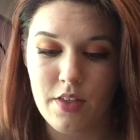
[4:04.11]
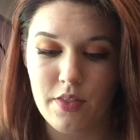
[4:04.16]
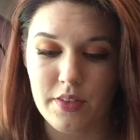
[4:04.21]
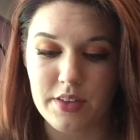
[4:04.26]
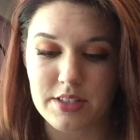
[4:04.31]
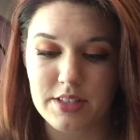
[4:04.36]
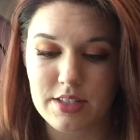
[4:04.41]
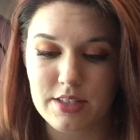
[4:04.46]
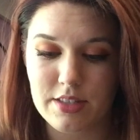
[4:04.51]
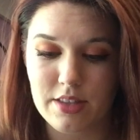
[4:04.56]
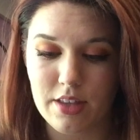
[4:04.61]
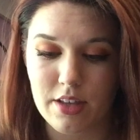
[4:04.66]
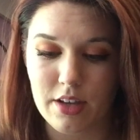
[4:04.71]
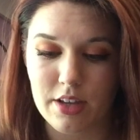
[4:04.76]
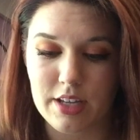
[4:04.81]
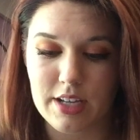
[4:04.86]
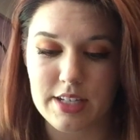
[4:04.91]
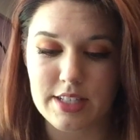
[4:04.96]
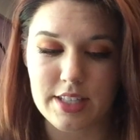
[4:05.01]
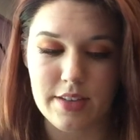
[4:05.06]
This is
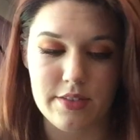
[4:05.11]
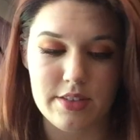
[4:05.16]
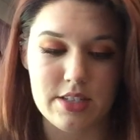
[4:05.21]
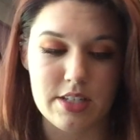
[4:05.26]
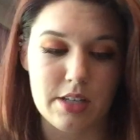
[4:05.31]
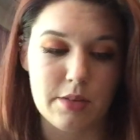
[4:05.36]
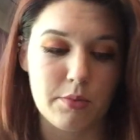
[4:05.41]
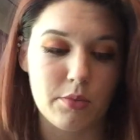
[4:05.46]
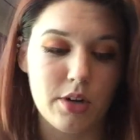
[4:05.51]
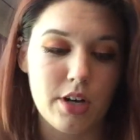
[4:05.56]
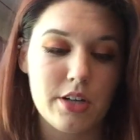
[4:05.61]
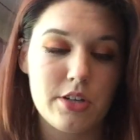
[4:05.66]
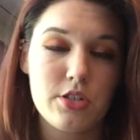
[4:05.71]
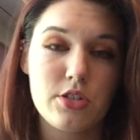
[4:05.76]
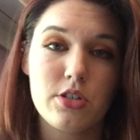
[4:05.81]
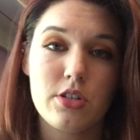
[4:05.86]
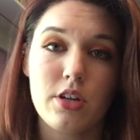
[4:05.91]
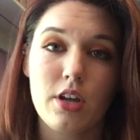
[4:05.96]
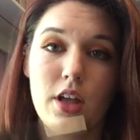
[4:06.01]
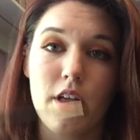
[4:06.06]
the E17
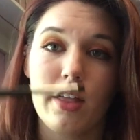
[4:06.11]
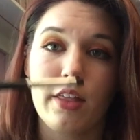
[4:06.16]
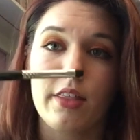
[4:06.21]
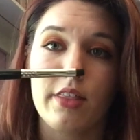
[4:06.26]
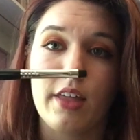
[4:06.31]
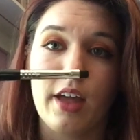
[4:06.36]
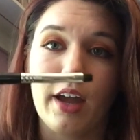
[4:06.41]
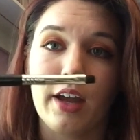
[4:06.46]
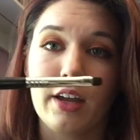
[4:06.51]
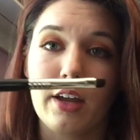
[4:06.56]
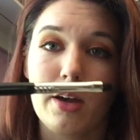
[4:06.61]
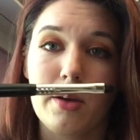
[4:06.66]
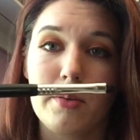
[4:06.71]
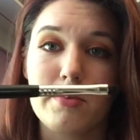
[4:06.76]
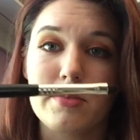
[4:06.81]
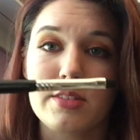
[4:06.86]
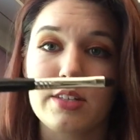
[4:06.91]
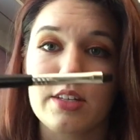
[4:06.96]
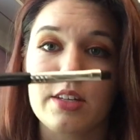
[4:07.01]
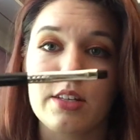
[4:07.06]
brush that
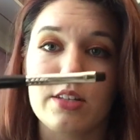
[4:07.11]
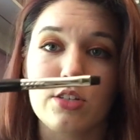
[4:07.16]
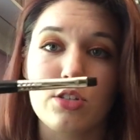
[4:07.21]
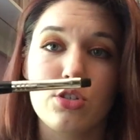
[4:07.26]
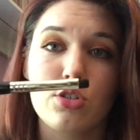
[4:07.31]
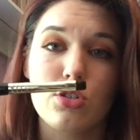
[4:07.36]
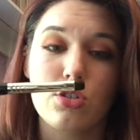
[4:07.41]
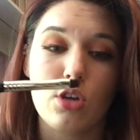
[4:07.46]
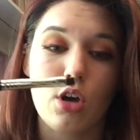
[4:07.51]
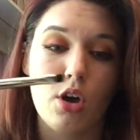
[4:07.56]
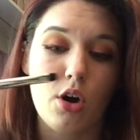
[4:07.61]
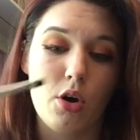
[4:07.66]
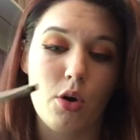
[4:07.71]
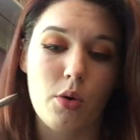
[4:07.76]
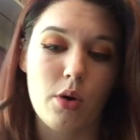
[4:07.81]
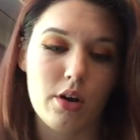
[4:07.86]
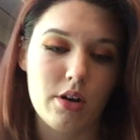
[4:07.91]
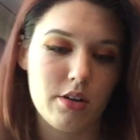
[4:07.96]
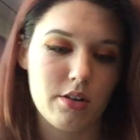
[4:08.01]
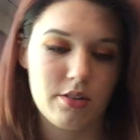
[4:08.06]
comes in,
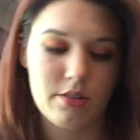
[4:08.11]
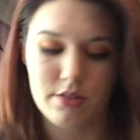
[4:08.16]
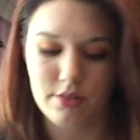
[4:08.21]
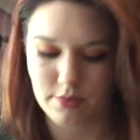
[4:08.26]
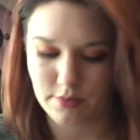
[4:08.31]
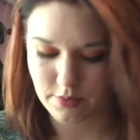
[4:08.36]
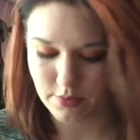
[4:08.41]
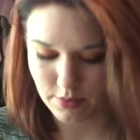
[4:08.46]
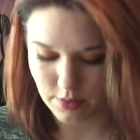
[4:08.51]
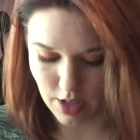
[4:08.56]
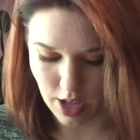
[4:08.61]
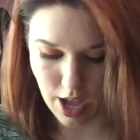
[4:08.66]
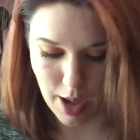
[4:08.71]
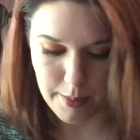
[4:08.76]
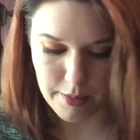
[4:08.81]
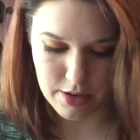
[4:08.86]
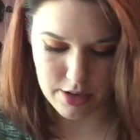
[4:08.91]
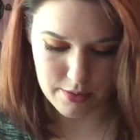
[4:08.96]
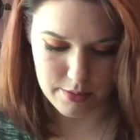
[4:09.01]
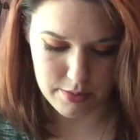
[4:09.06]
so I'm
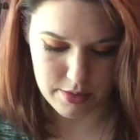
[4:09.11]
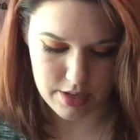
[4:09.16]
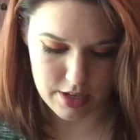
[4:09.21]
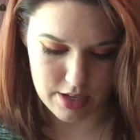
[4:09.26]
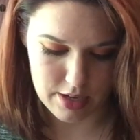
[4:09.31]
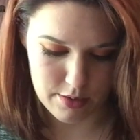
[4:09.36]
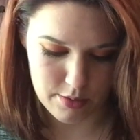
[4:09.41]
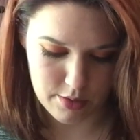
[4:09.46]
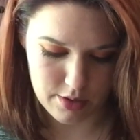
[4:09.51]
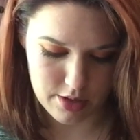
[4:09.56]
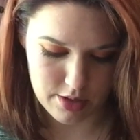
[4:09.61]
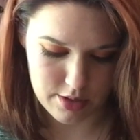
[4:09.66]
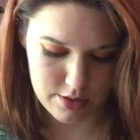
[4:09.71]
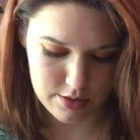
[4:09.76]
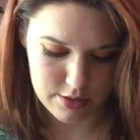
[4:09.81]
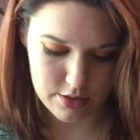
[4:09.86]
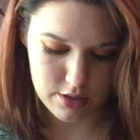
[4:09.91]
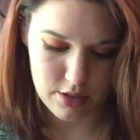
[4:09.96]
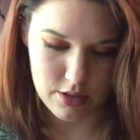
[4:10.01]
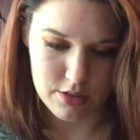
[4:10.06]
gonna be one of
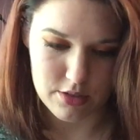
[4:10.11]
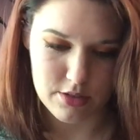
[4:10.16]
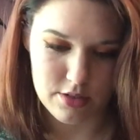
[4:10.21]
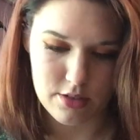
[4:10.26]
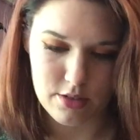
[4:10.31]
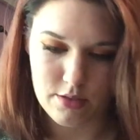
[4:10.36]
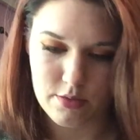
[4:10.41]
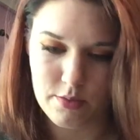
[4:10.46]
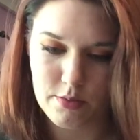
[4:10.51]
those girls.